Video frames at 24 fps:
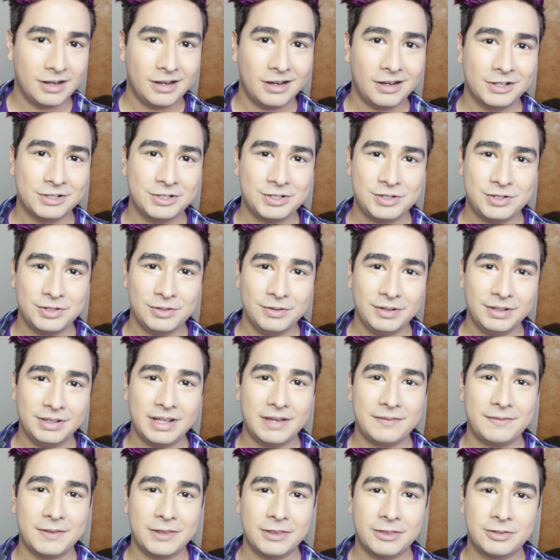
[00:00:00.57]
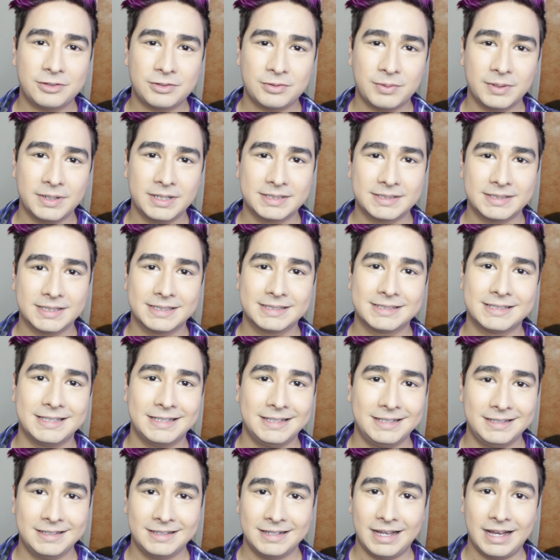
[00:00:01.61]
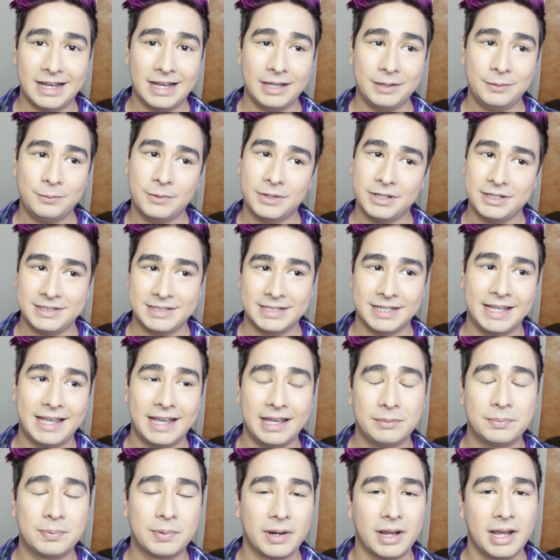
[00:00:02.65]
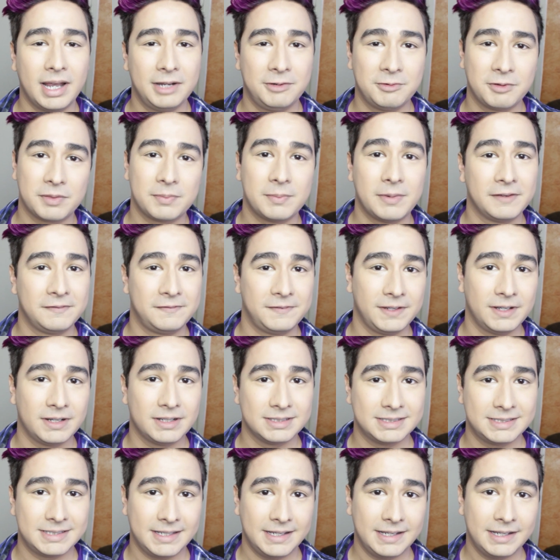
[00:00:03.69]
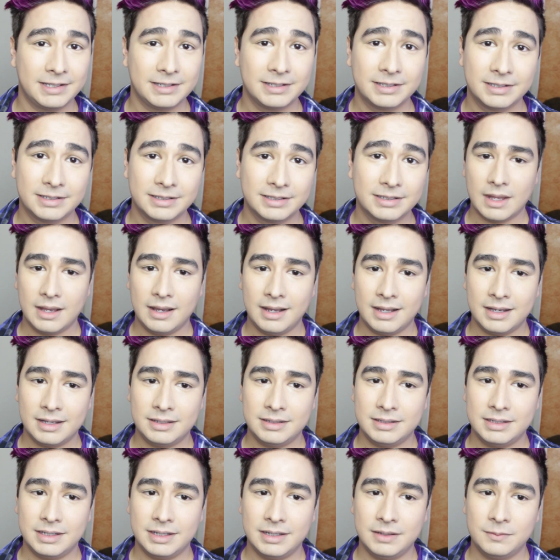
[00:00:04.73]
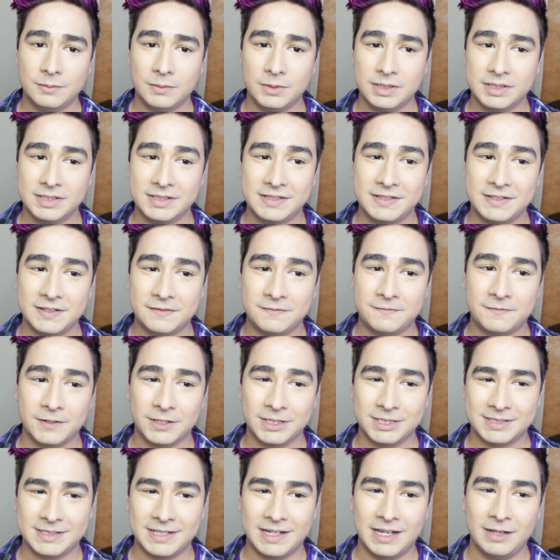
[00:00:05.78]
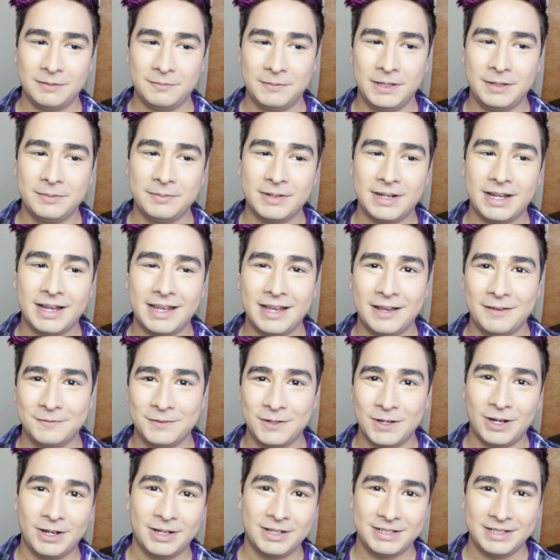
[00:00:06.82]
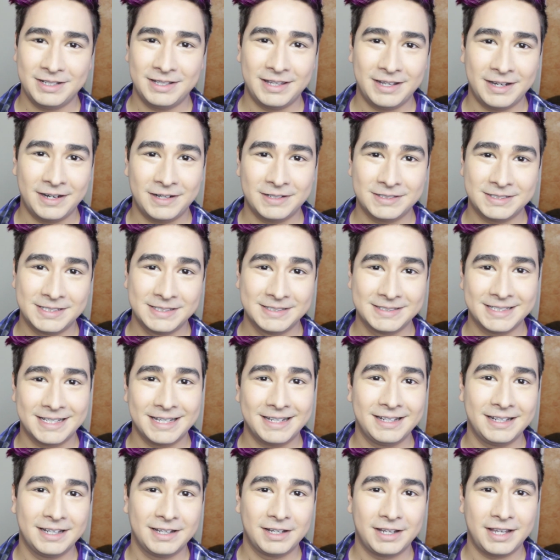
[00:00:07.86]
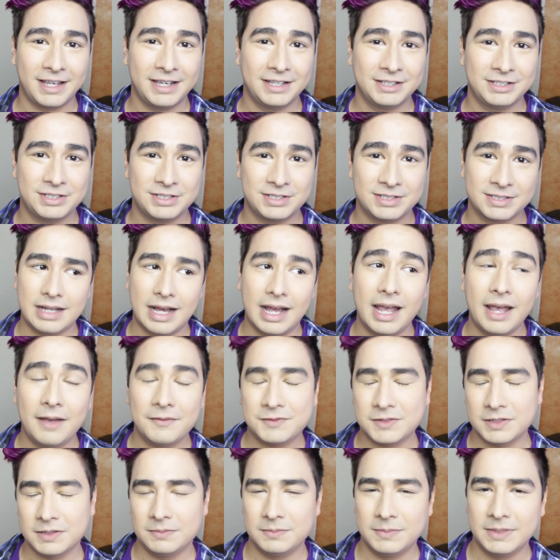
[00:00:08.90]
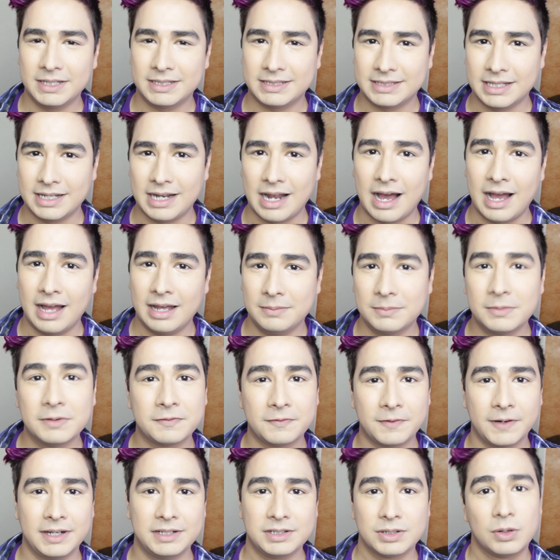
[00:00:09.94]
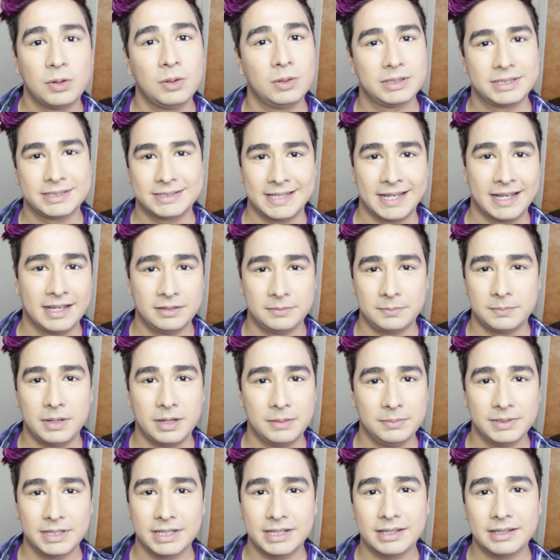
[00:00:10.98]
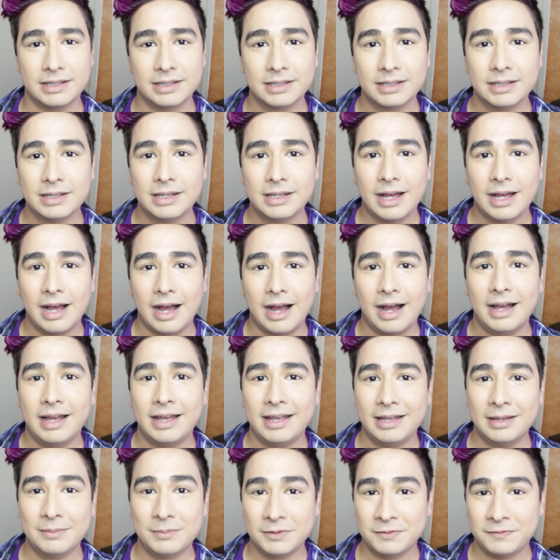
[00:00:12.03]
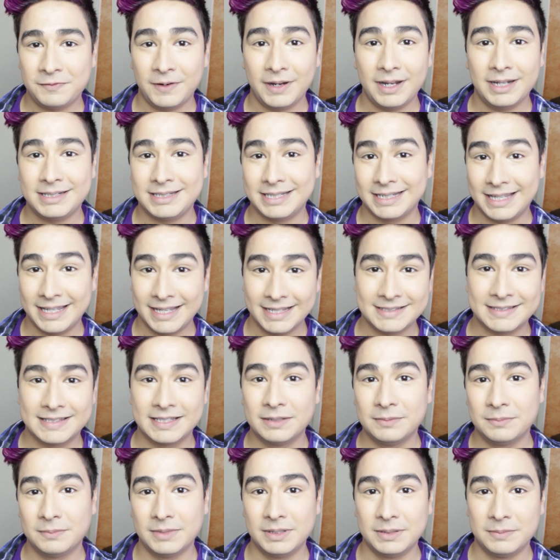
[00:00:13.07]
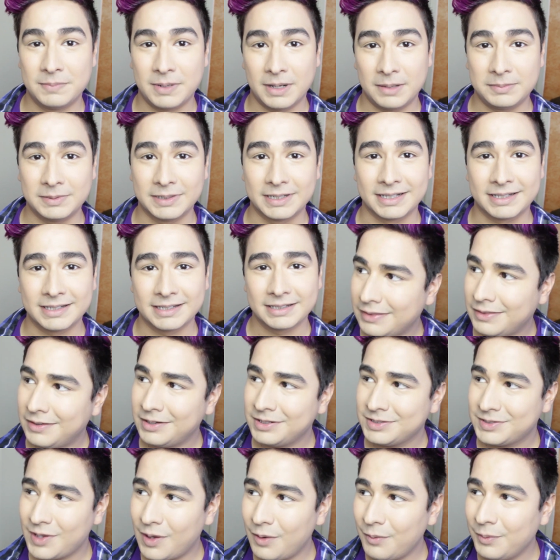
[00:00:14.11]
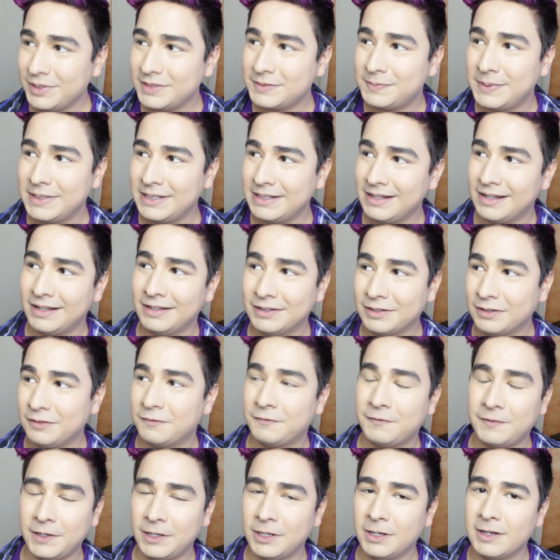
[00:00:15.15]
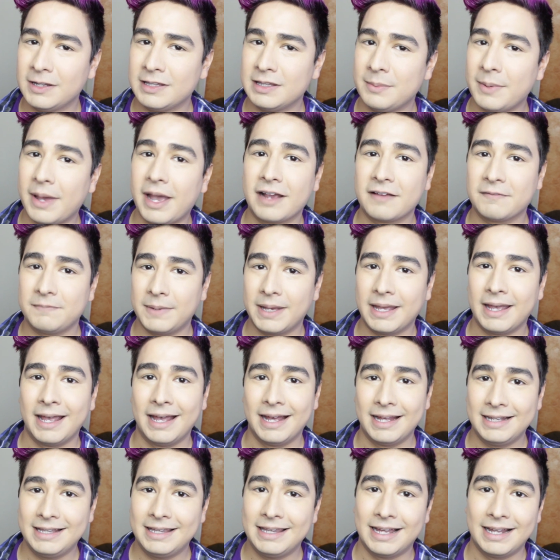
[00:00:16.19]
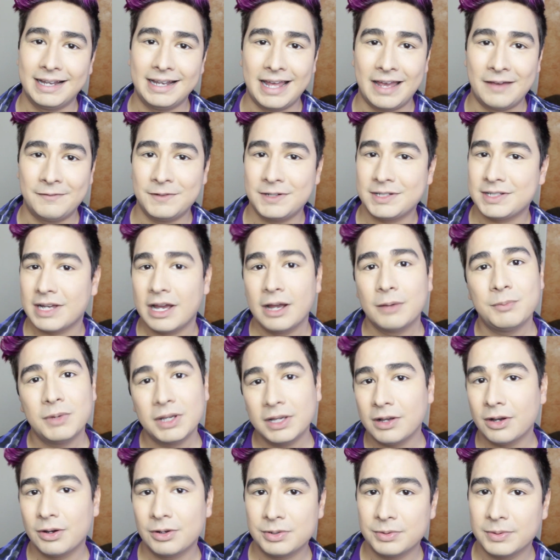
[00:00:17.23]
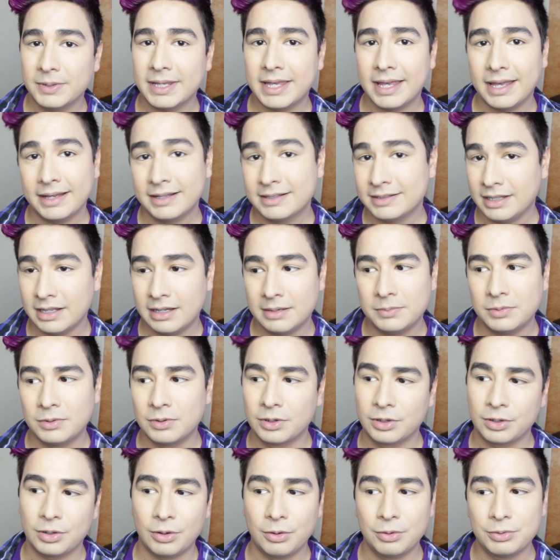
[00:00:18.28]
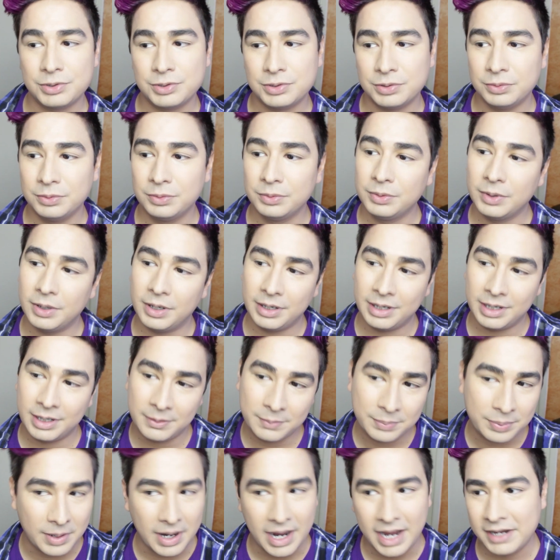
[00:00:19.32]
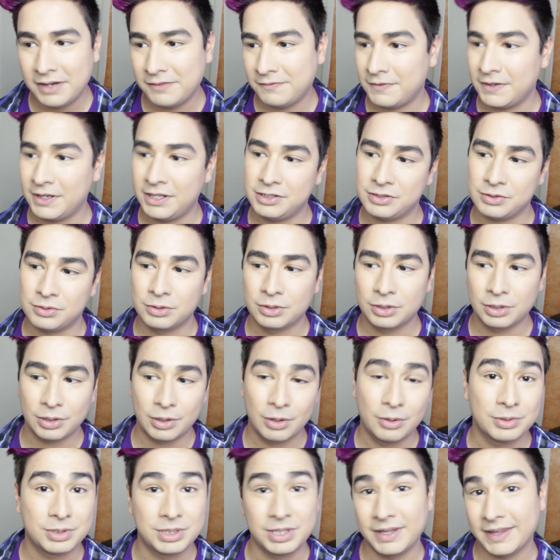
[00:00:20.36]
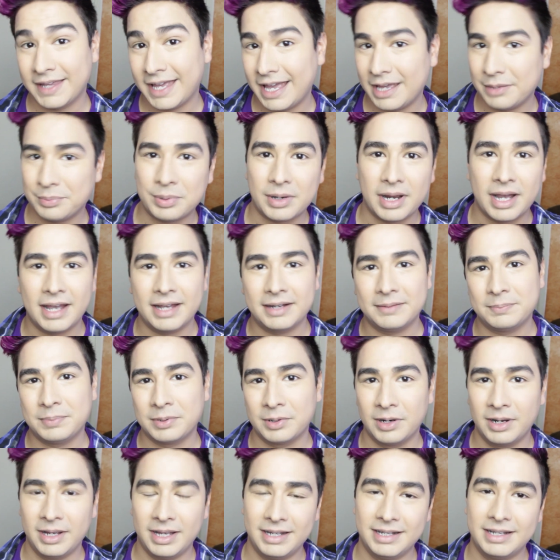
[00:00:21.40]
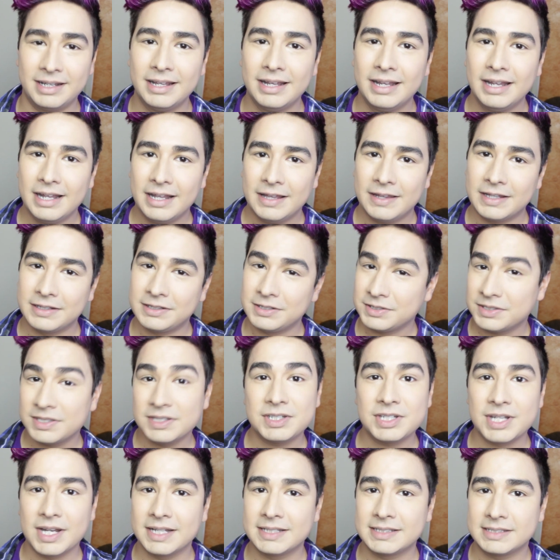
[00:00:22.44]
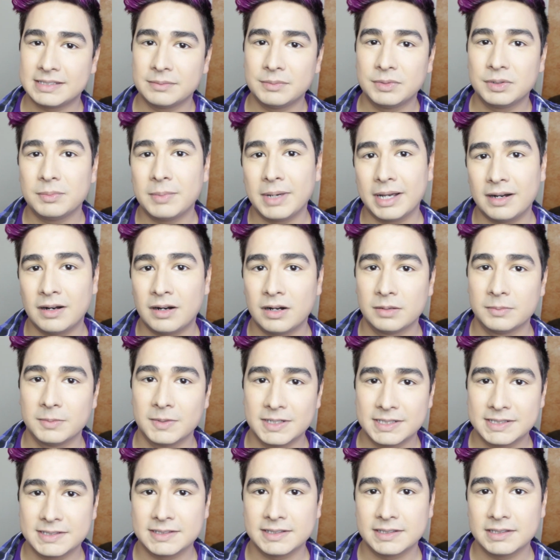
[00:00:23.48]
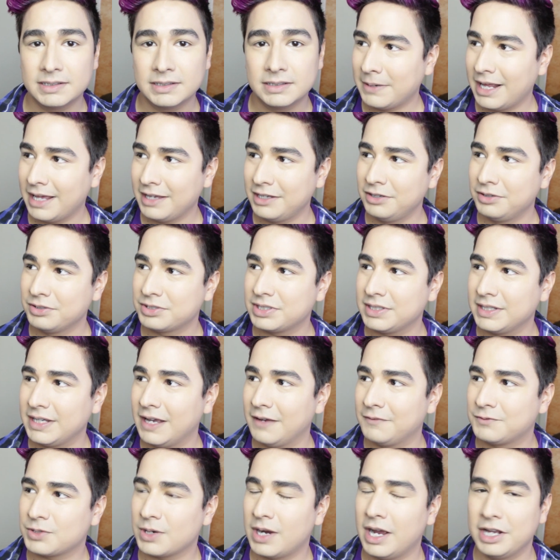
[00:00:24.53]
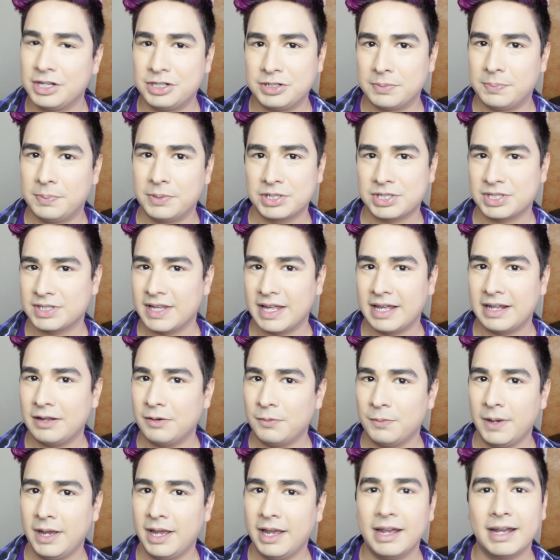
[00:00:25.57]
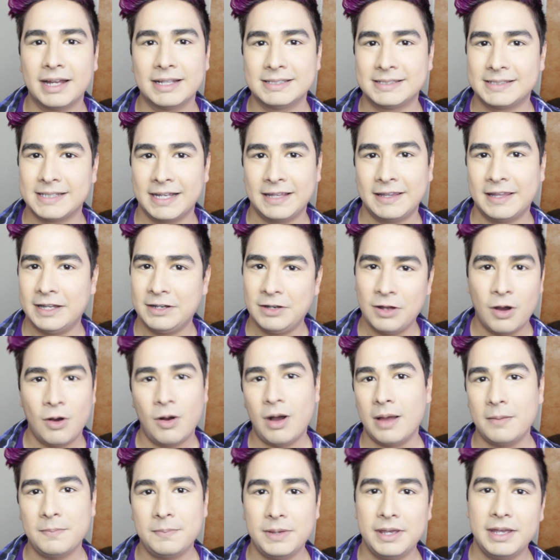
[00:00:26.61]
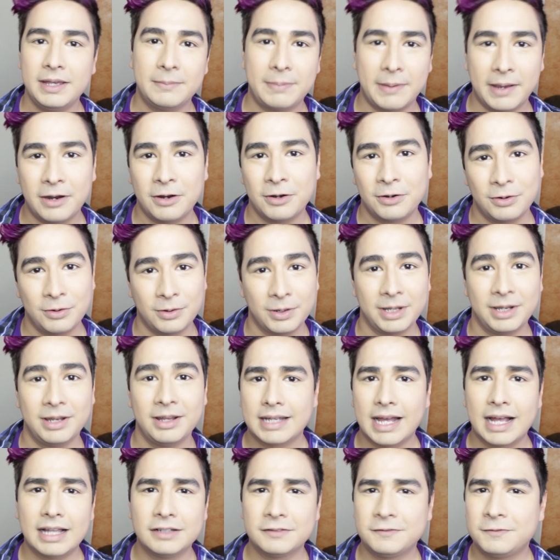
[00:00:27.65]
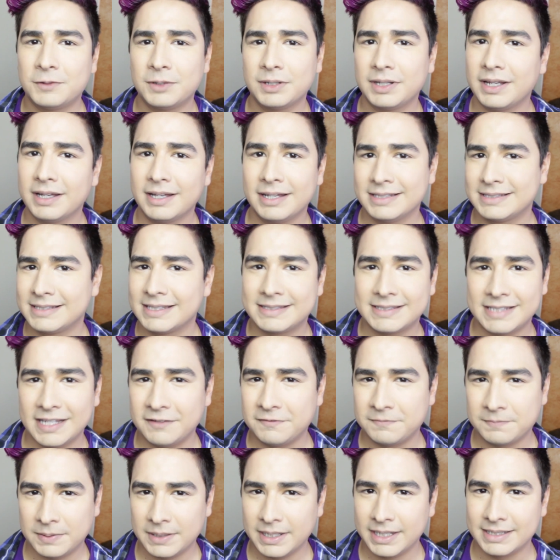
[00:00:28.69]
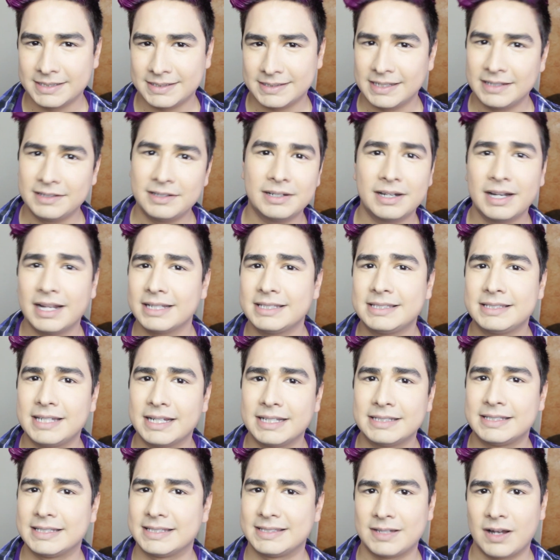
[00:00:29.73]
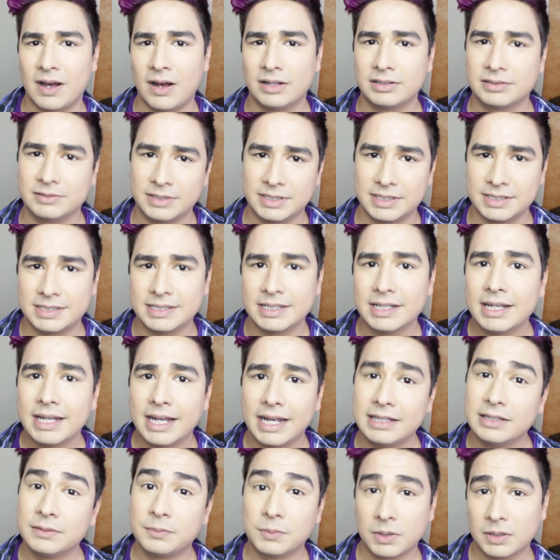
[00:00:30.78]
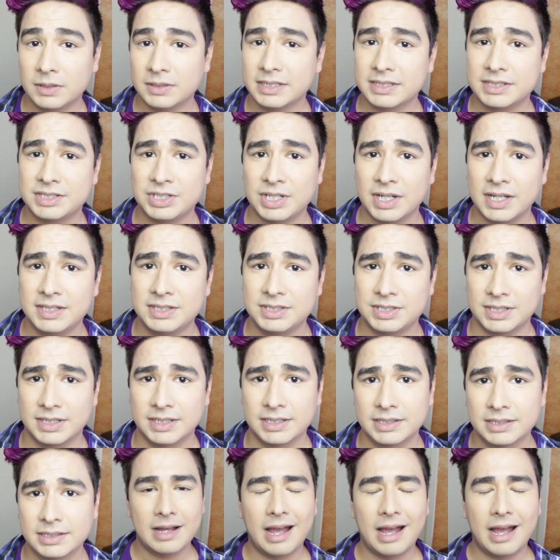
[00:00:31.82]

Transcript: On June eleventh, twenty sixteen, I went to Gay Pride with my fiancé, and it was the first time him and I have gone there since getting engaged. I have to admit that I'm afraid to hold his hand in public. I am afraid to kiss him in public. There's always been a little fear in the back of my head that every time we go to a gay club or go to a pride event or go to the Gay Pride parade, that there's a chance someone might harm us. But I usually have tried to push that away and say that, no, I'm being paranoid. California is a safe place, and the United States is tolerant, and the world is changing.